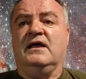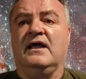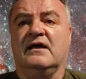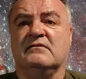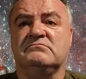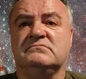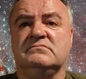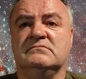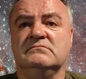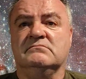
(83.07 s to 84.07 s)

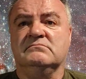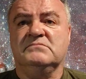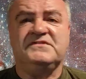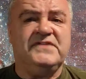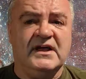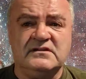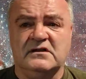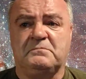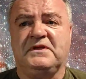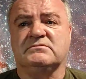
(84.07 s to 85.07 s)
But then,
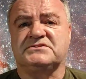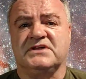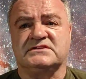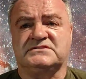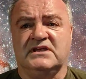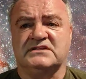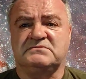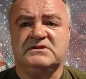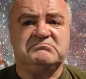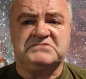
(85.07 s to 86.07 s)
you know, people started saying
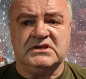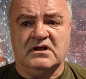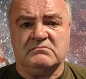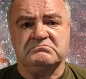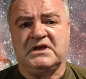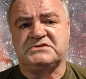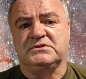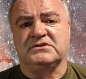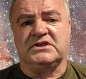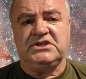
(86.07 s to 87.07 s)
to me, do you not mix
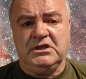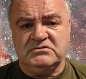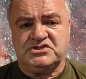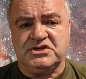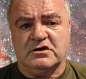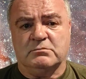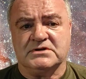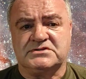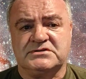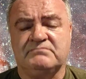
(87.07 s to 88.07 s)
with other
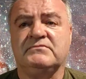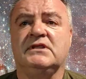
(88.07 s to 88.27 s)
YouTubers?